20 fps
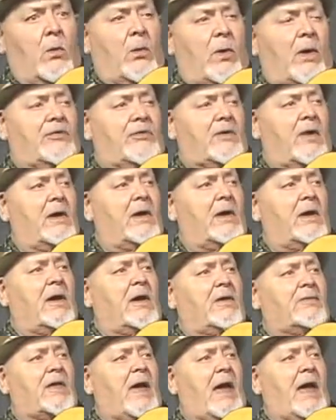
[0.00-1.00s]
with a
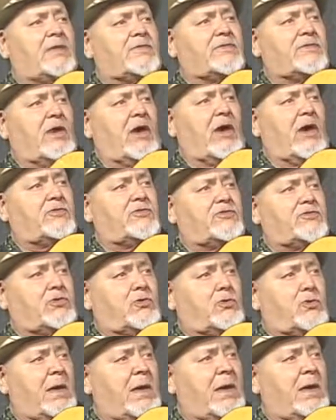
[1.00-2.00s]
hug that tucks
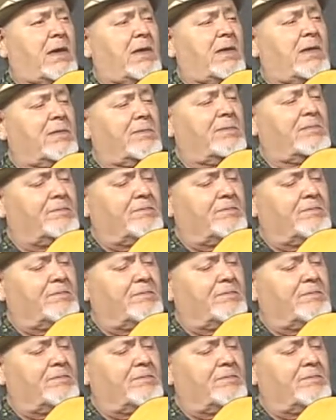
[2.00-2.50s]
you in.